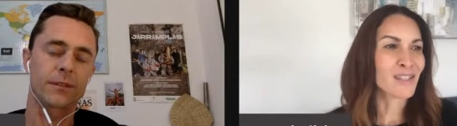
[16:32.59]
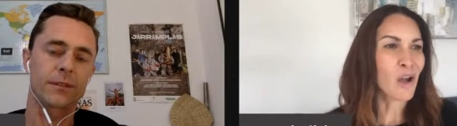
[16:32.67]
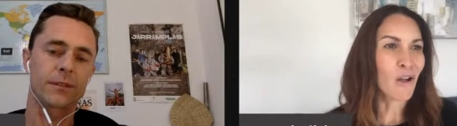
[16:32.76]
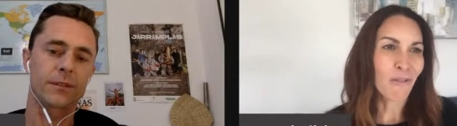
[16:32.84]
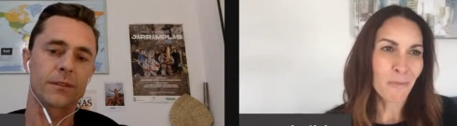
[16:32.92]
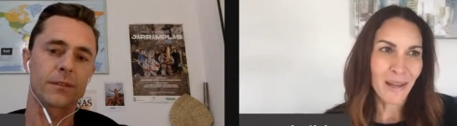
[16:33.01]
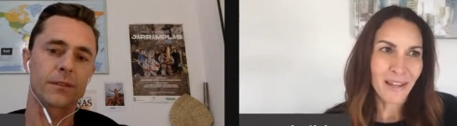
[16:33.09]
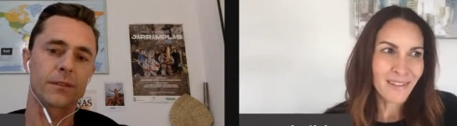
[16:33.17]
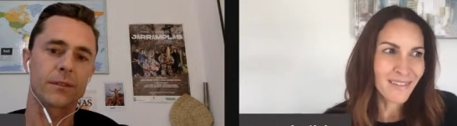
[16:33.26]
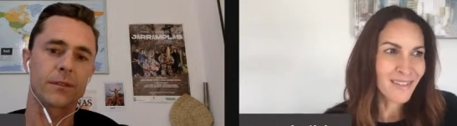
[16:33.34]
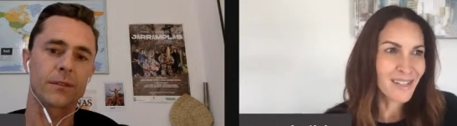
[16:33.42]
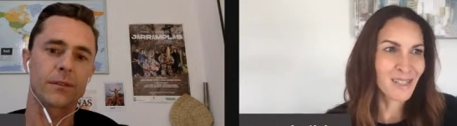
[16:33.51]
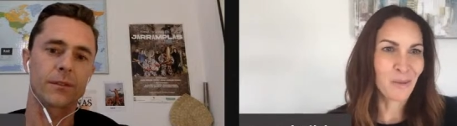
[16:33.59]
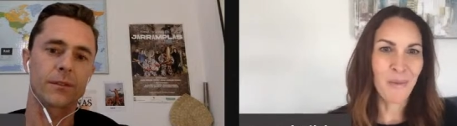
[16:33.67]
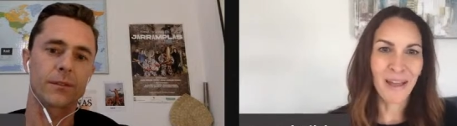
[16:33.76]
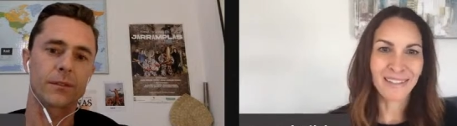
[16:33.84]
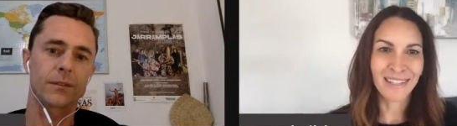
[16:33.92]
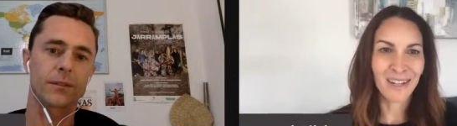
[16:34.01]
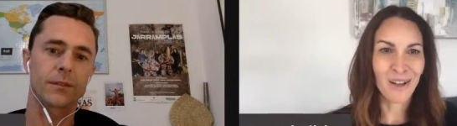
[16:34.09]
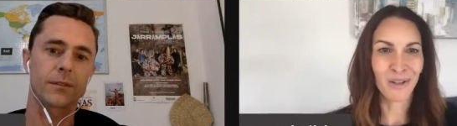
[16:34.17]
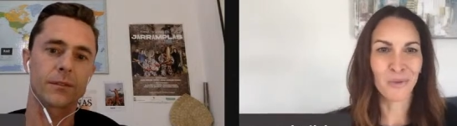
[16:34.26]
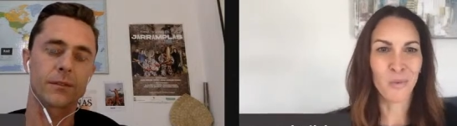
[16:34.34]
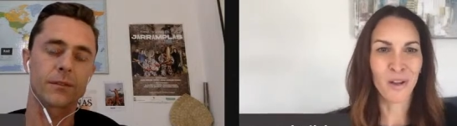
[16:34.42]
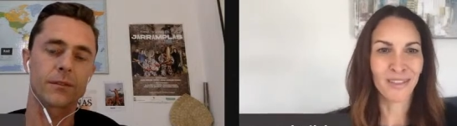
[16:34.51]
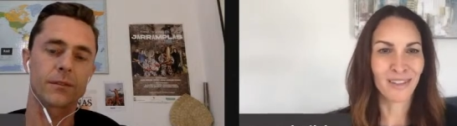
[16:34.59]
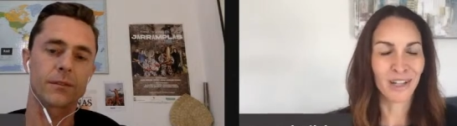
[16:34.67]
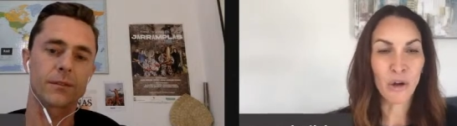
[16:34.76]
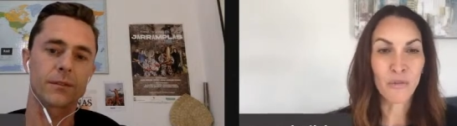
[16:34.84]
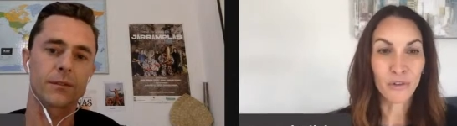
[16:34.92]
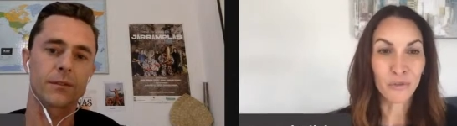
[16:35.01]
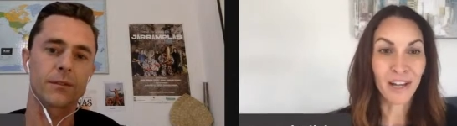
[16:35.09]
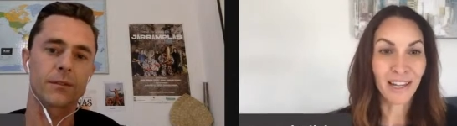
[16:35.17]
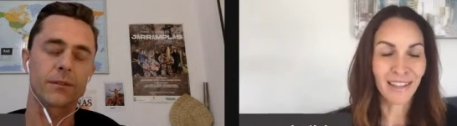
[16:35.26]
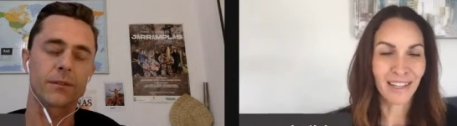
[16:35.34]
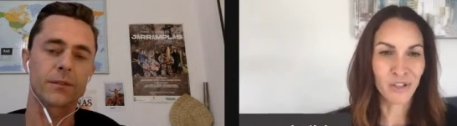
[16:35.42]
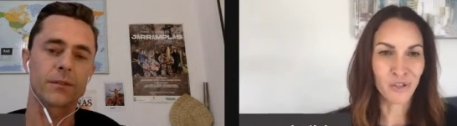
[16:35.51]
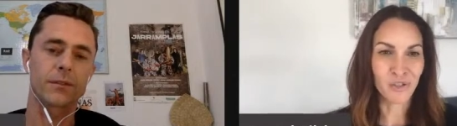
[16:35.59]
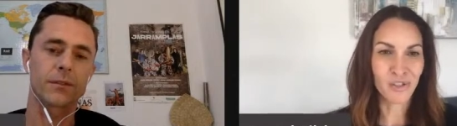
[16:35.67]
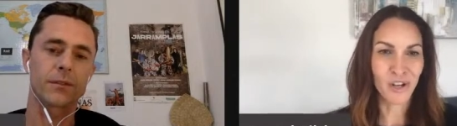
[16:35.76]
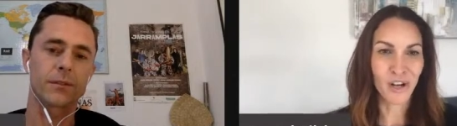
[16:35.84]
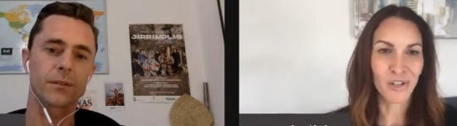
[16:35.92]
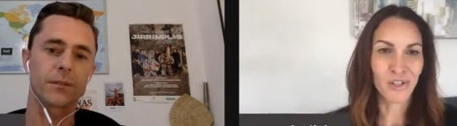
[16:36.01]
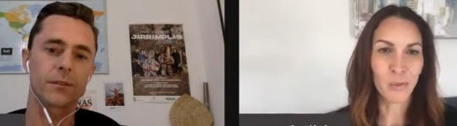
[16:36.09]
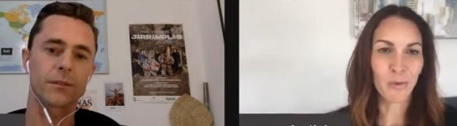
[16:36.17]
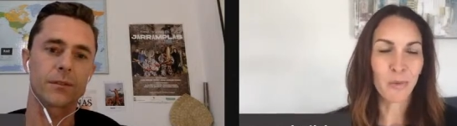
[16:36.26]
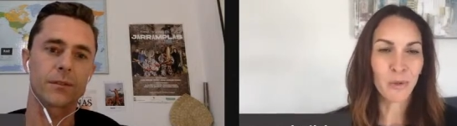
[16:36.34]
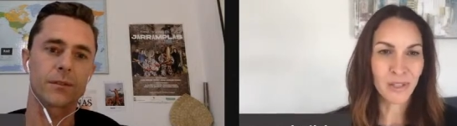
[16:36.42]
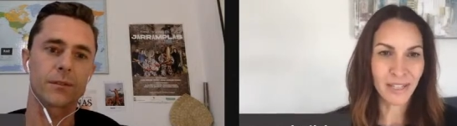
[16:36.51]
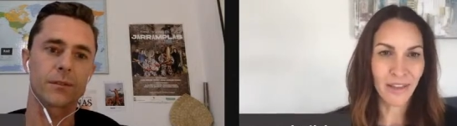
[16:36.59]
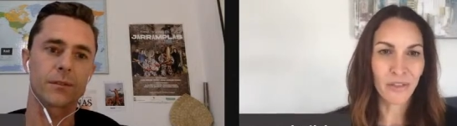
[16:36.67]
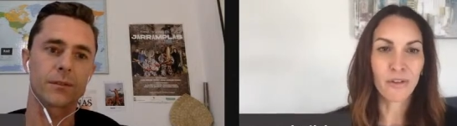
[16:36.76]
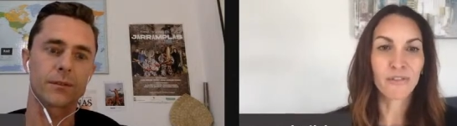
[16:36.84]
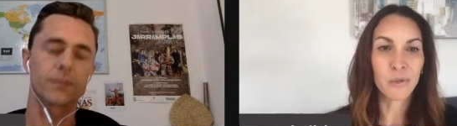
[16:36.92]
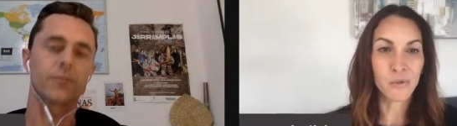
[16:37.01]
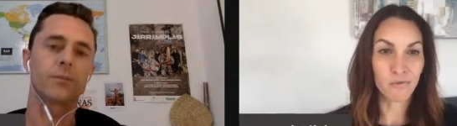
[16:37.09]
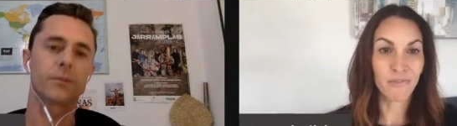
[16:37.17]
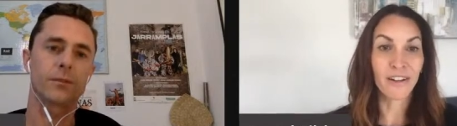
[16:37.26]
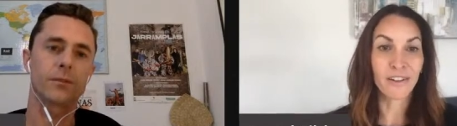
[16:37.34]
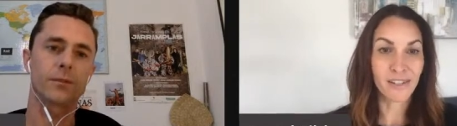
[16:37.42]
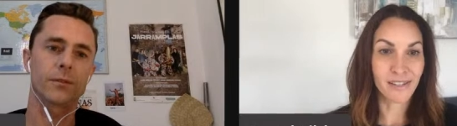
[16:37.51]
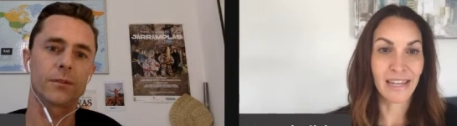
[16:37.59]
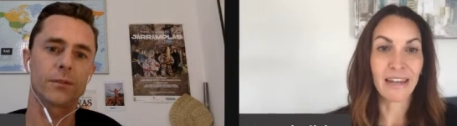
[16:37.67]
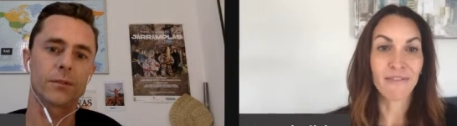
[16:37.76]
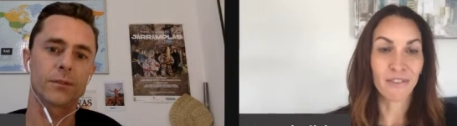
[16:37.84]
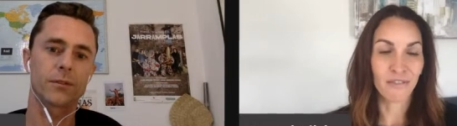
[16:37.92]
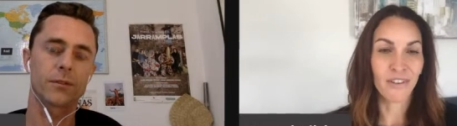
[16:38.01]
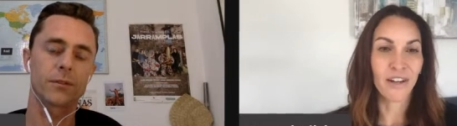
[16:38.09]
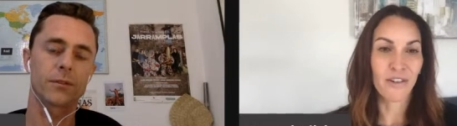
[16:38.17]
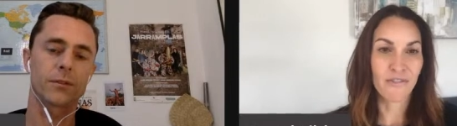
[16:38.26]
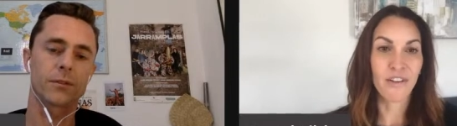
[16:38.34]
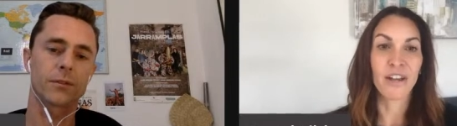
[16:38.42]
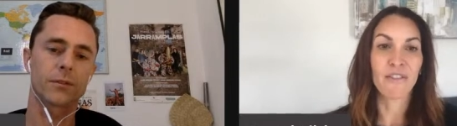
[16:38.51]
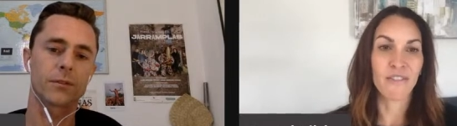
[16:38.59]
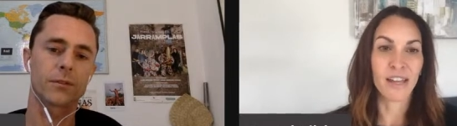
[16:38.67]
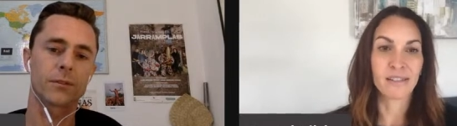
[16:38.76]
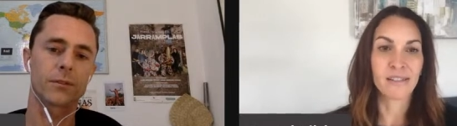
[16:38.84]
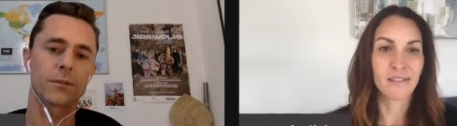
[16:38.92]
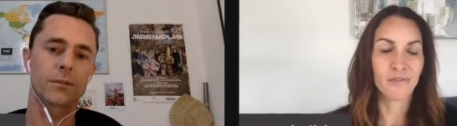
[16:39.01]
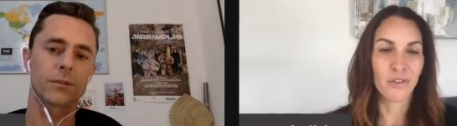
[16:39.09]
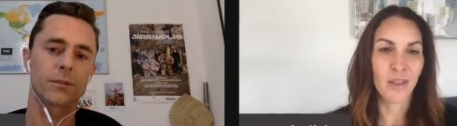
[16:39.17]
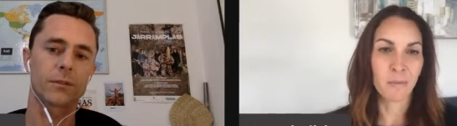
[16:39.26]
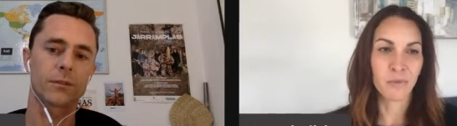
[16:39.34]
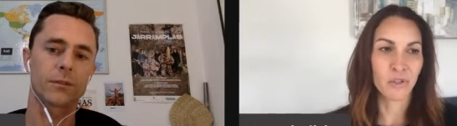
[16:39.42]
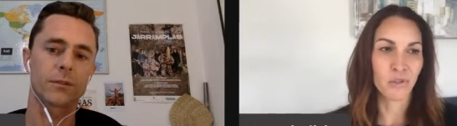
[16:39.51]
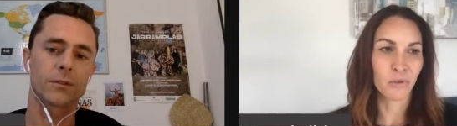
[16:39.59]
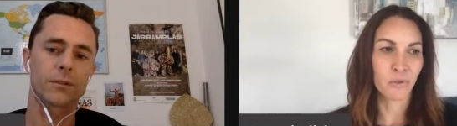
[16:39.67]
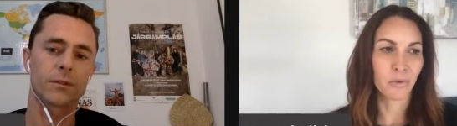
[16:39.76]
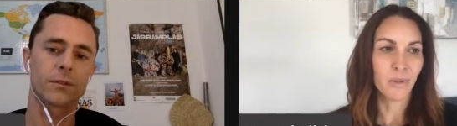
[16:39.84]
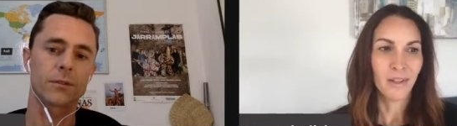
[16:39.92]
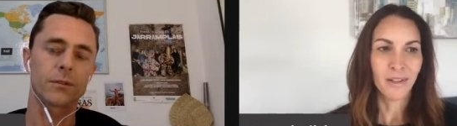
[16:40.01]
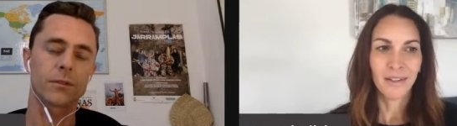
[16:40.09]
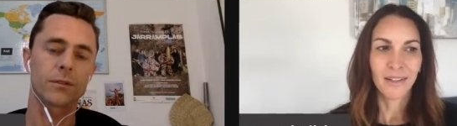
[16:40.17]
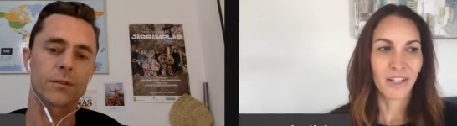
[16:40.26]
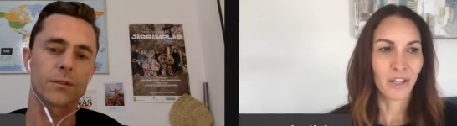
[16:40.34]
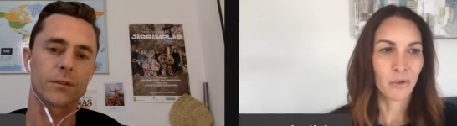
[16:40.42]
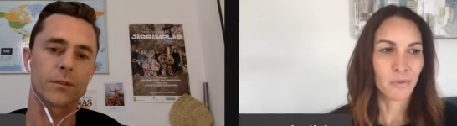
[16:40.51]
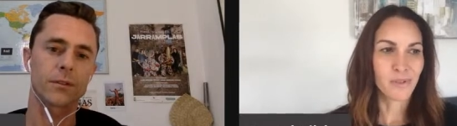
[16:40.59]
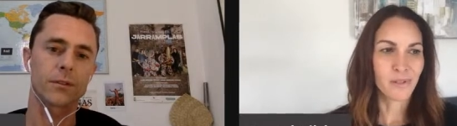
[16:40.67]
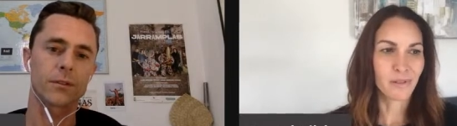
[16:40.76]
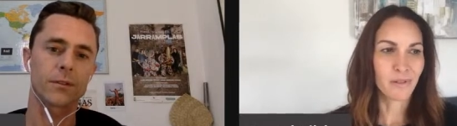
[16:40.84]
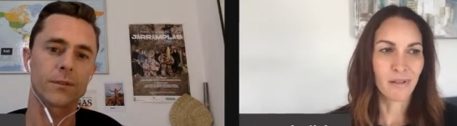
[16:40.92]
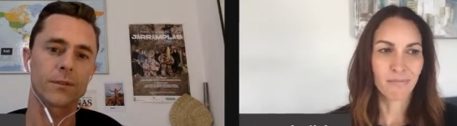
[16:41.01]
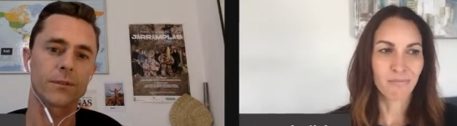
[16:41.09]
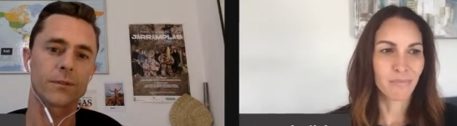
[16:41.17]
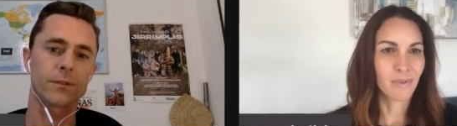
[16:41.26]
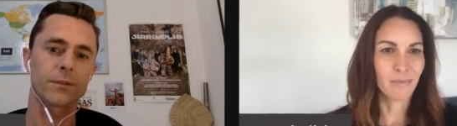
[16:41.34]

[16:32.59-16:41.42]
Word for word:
Speaker 1: and it's all been dependent on what the COVID regulations are. So we've pulled together a few mm-hmm. very safe and very fun events for them to you know uh,